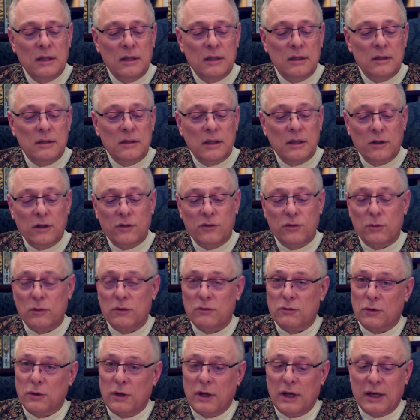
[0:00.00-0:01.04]
and also in
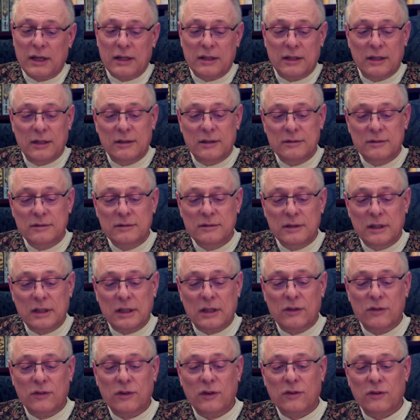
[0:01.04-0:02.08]
variety. It
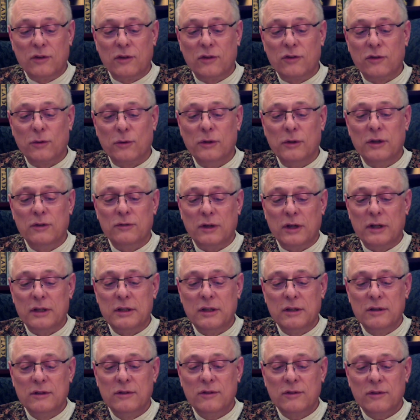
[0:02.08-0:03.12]
consisted solely of
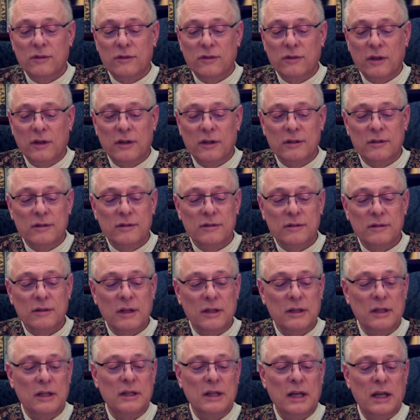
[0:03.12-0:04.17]
onions, salt, and
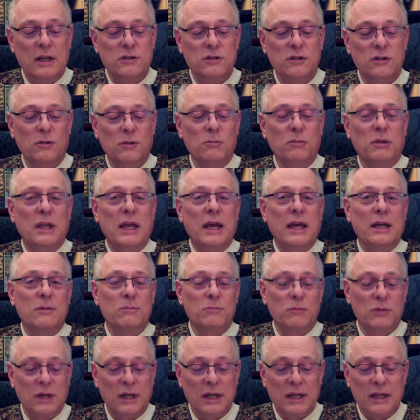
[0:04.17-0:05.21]
the national black
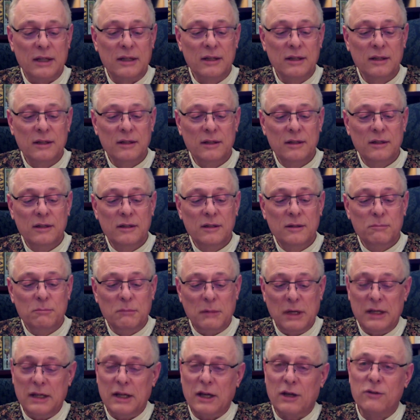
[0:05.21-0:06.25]
bread
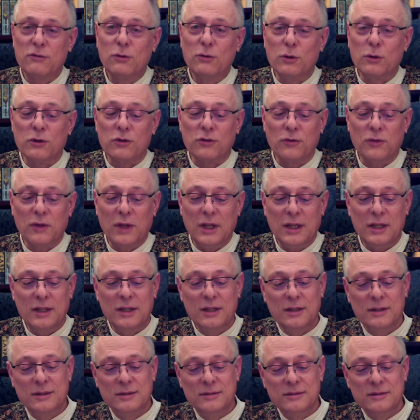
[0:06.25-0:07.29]
made out of horse feed.
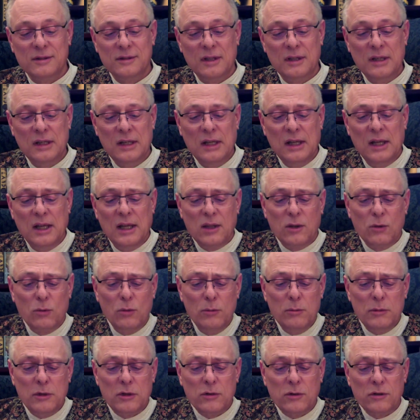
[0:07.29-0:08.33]
The
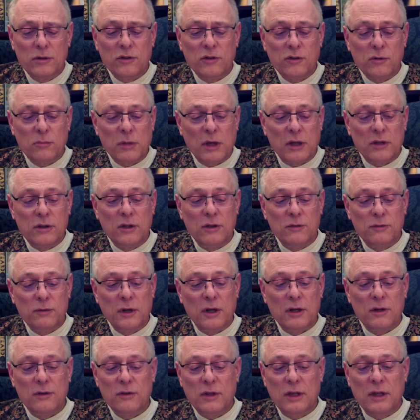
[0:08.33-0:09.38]
woman told us about the affair
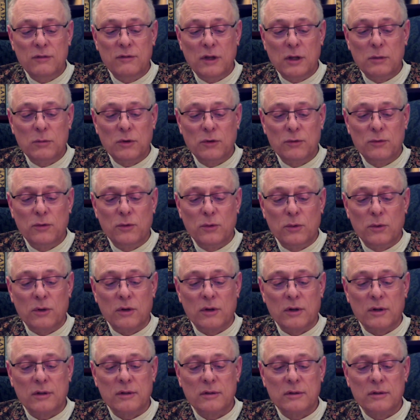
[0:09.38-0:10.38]
of the evening before.